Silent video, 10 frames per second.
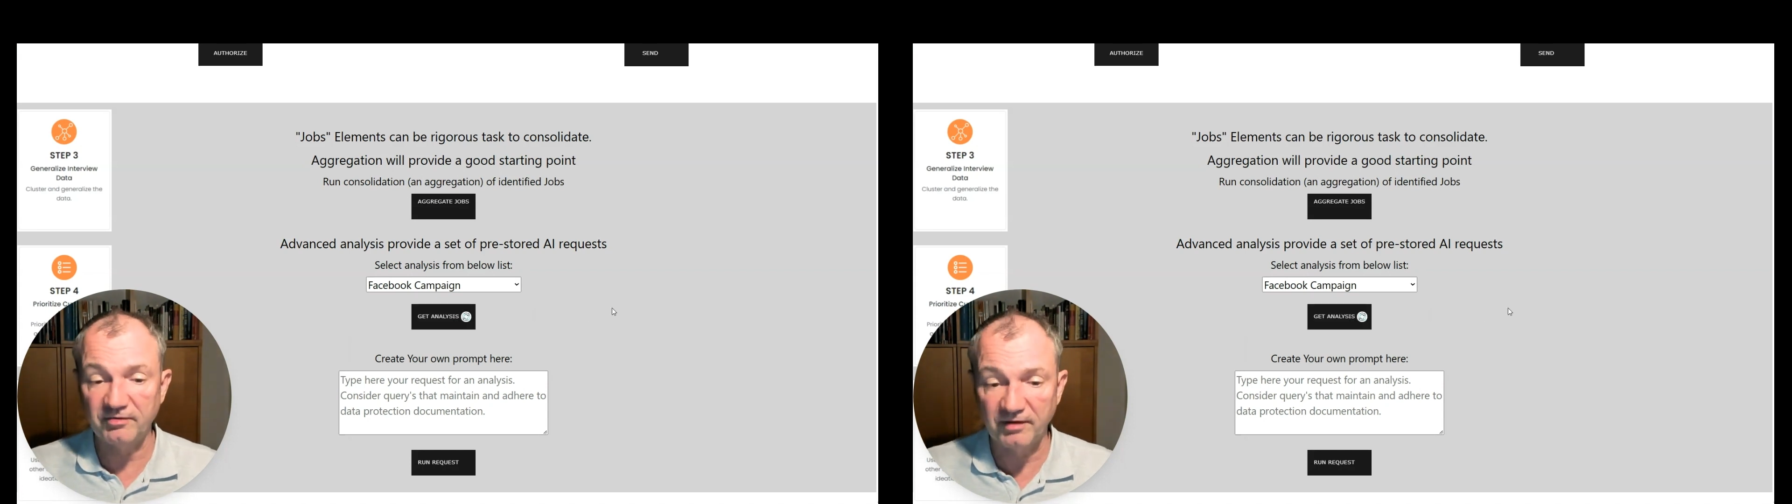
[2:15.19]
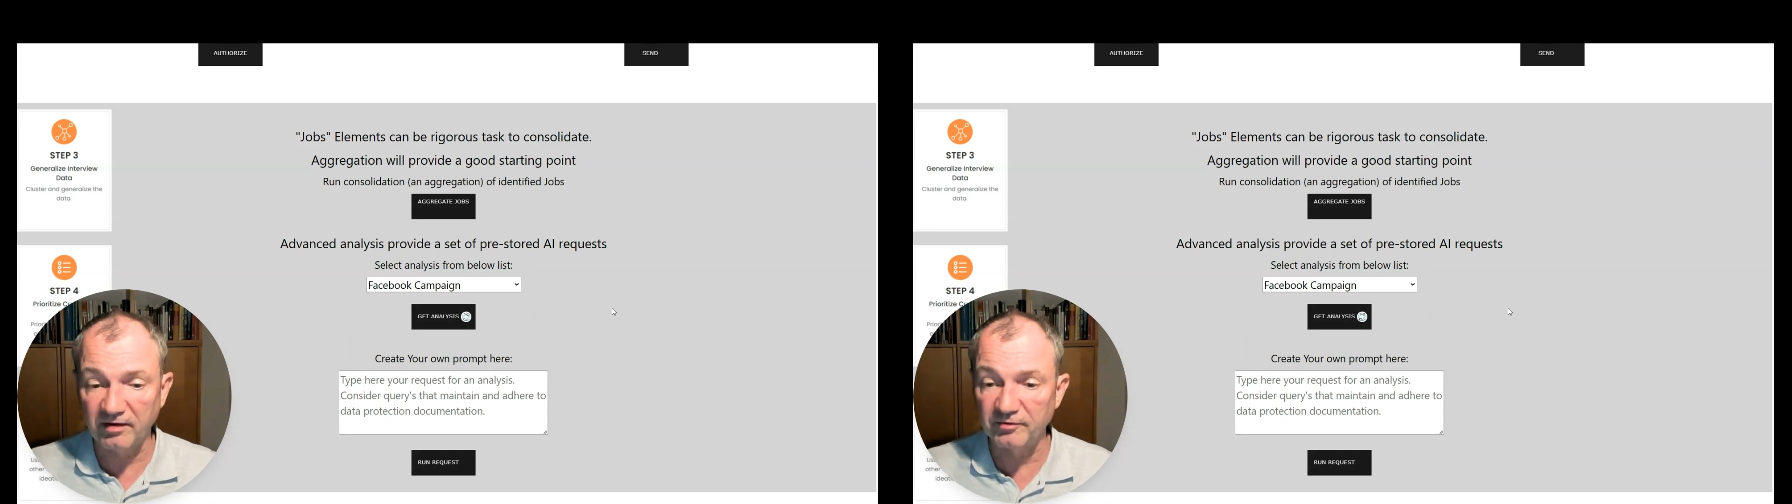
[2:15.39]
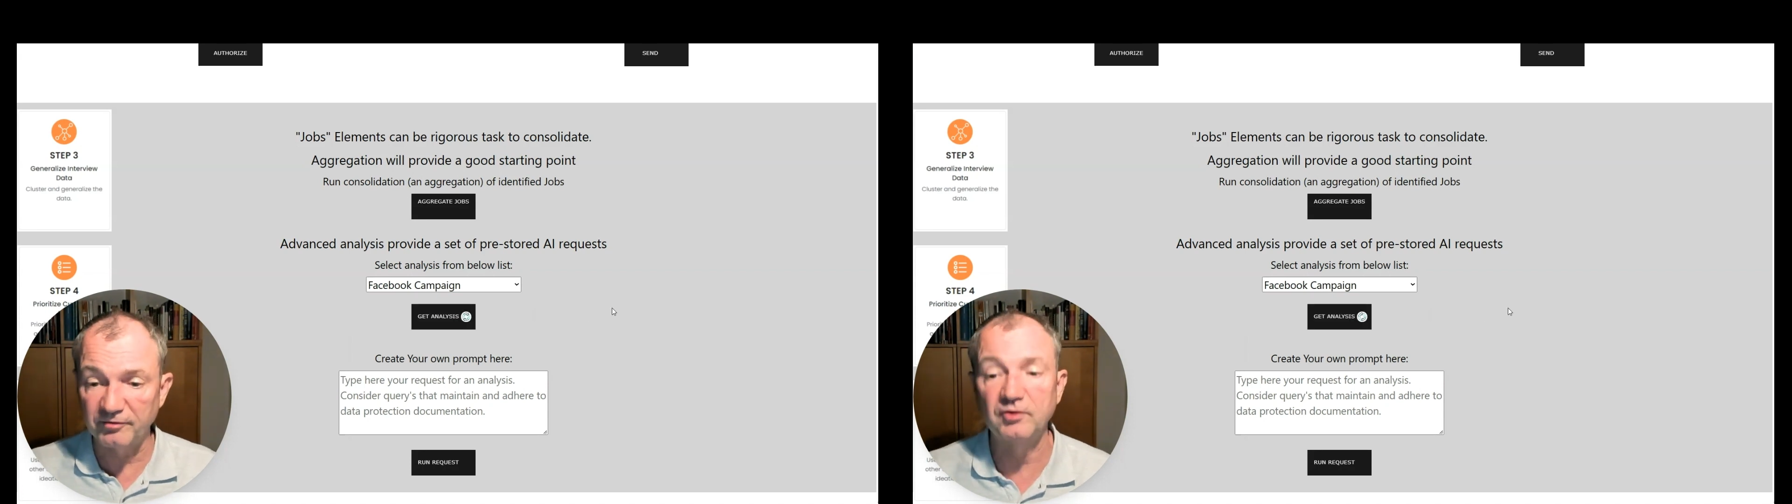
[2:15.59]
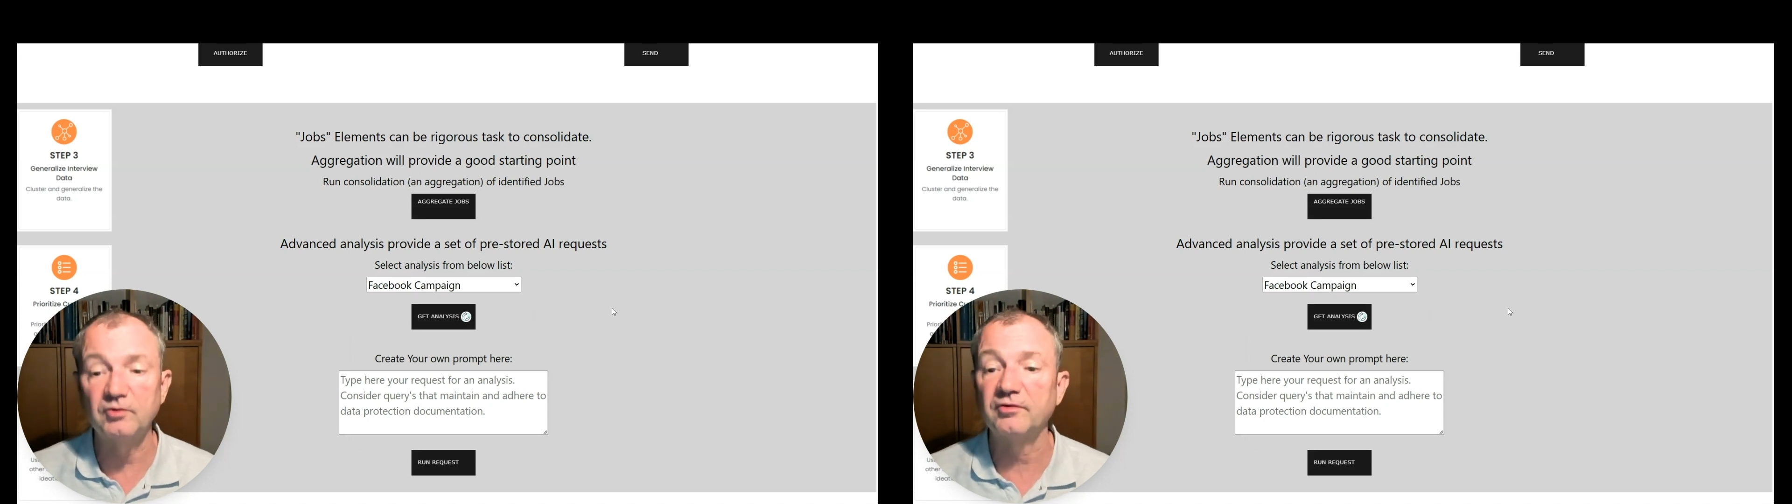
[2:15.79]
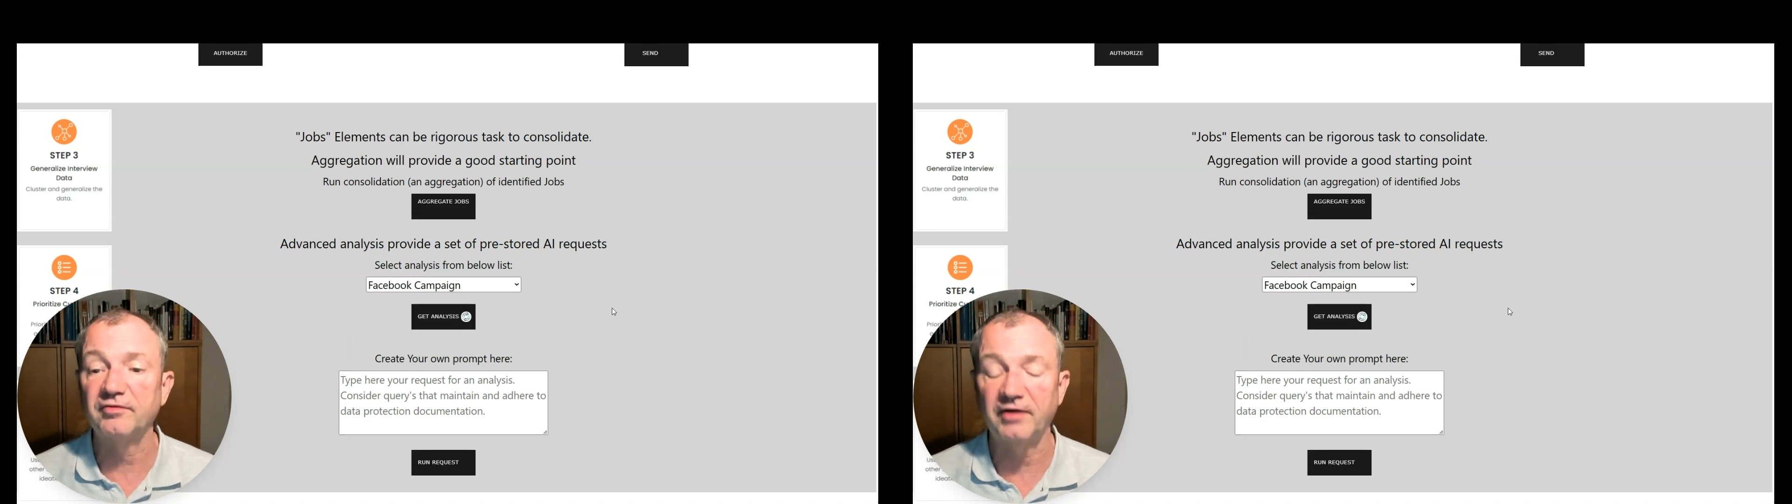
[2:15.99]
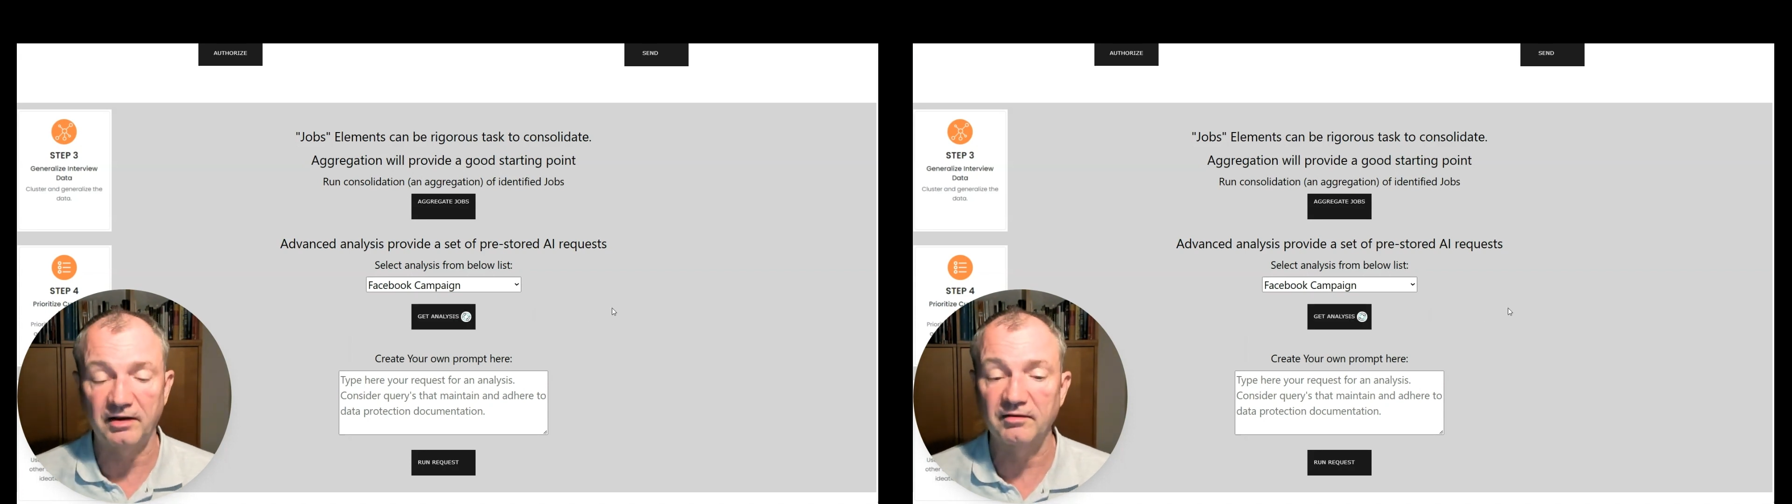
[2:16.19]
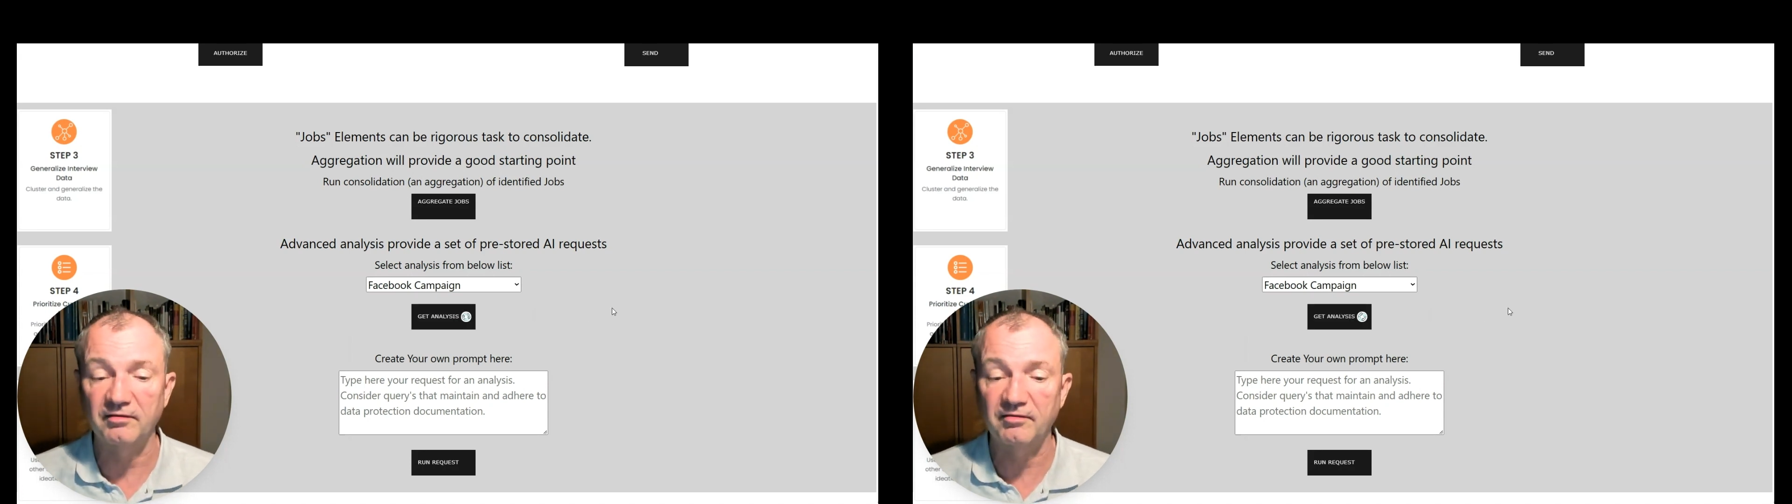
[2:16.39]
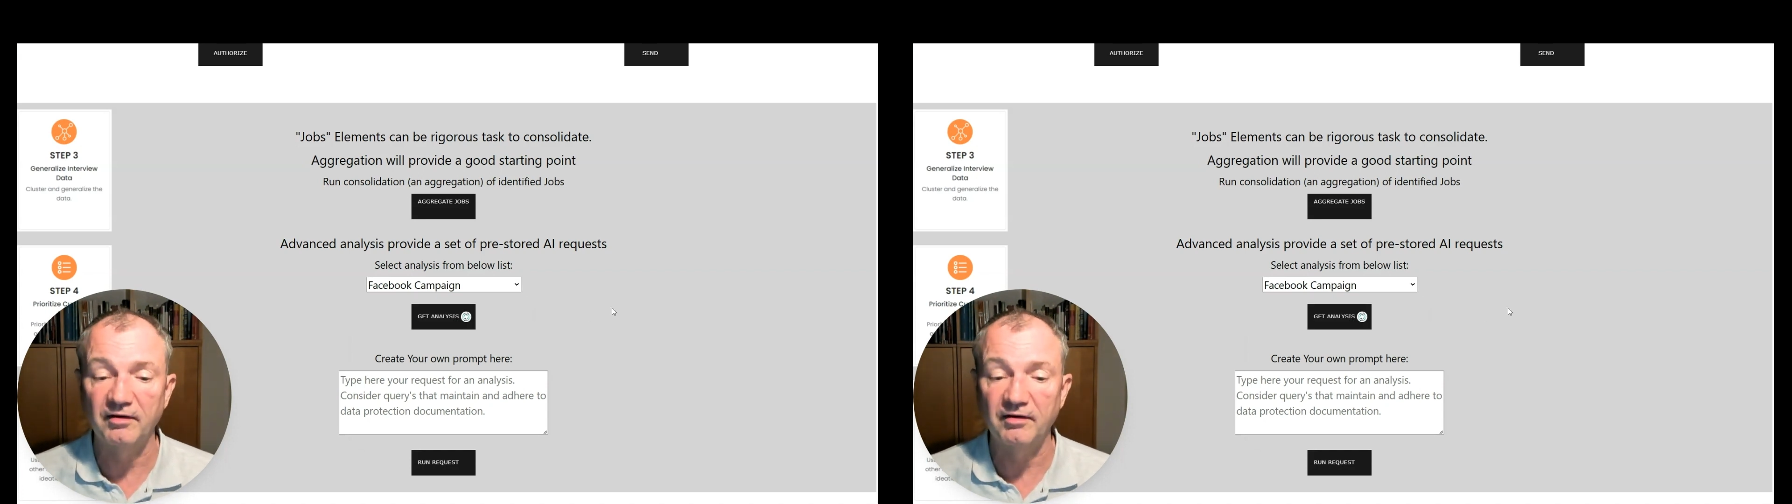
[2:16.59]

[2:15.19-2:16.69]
takes a few seconds.